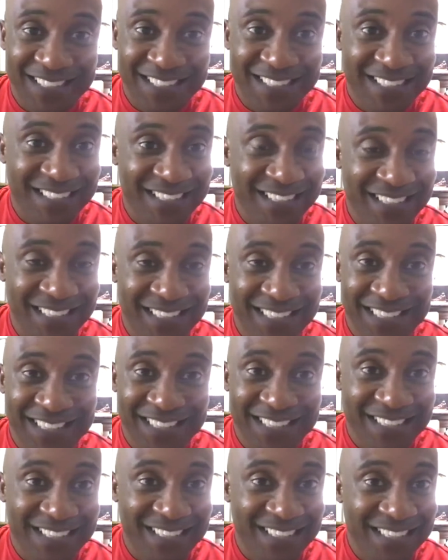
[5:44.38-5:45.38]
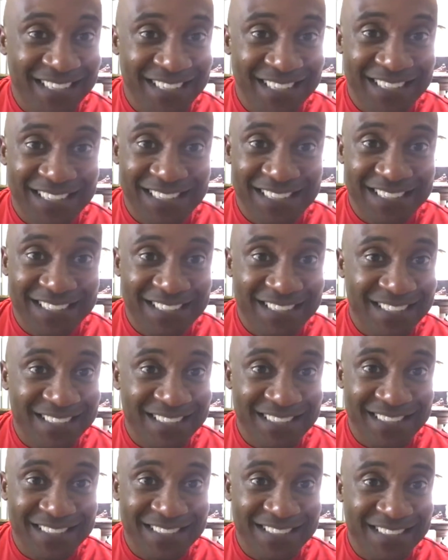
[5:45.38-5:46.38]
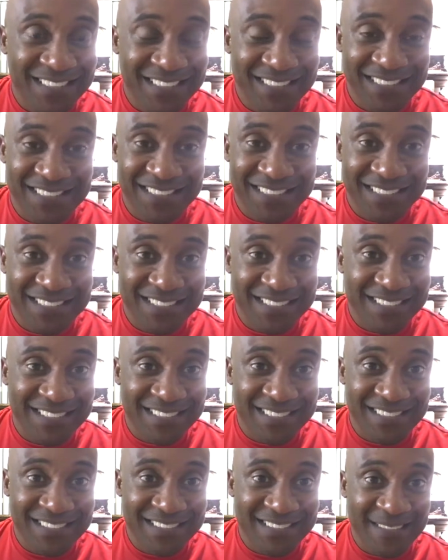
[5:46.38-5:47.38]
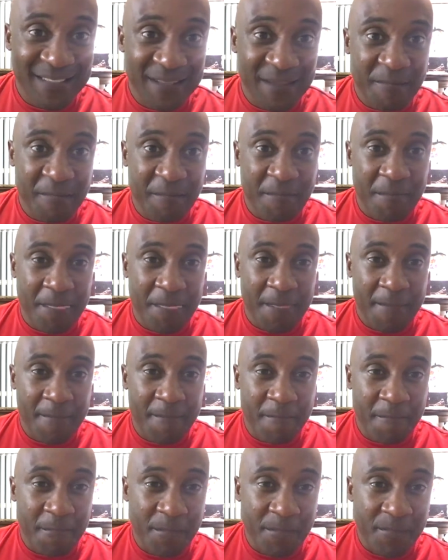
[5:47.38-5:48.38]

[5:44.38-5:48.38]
doesn't register. There's almost as like I'm talking through a filter. They look at me like I